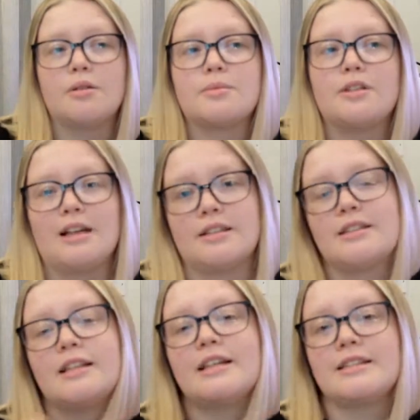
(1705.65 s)
So yes,
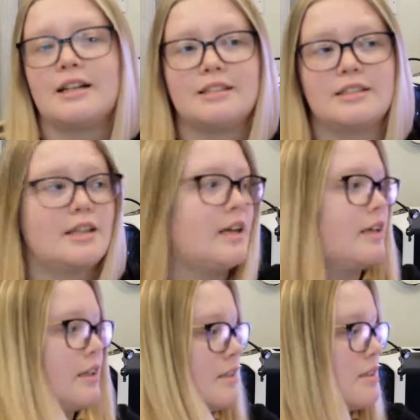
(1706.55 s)
today is
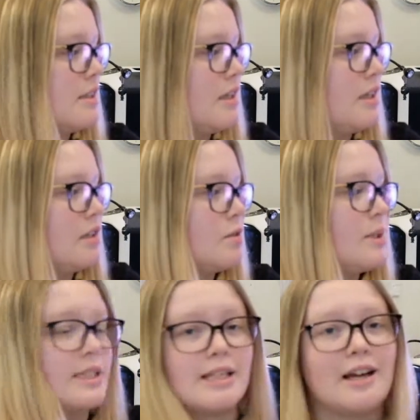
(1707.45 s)
Saturday, it's the
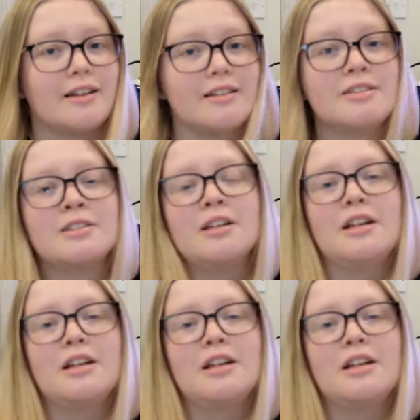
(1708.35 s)
22nd.